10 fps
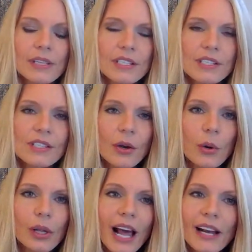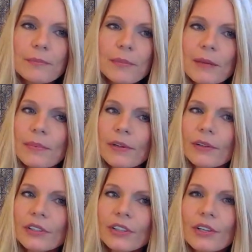So a lot of
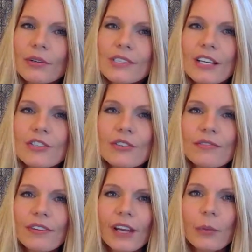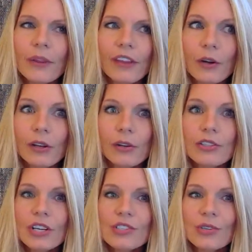people use DenSureFit when they're
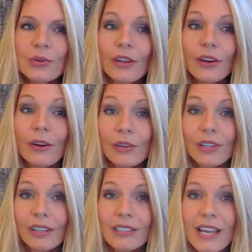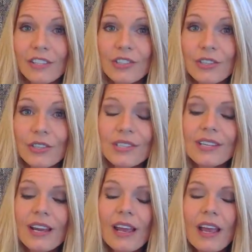allergic to their acrylic
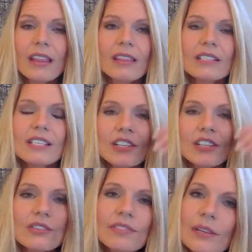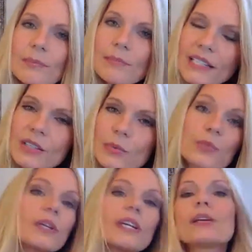dentures. The DenSureFit makes a
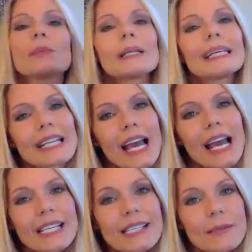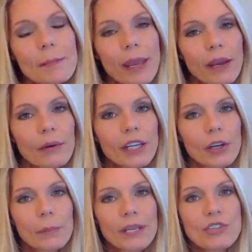really, really nice
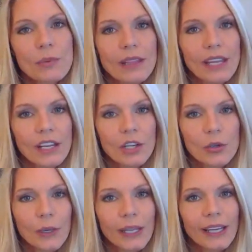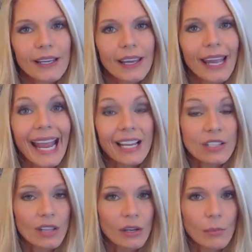barrier between the acrylic and
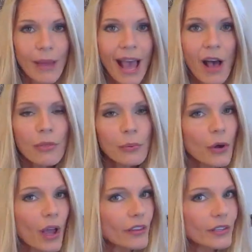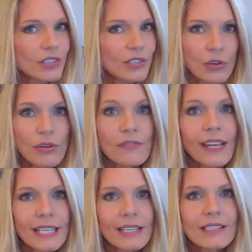their mouth where all those nerve
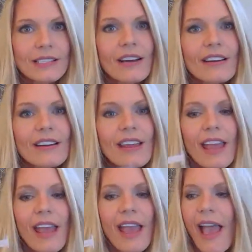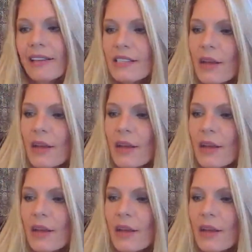endings are, and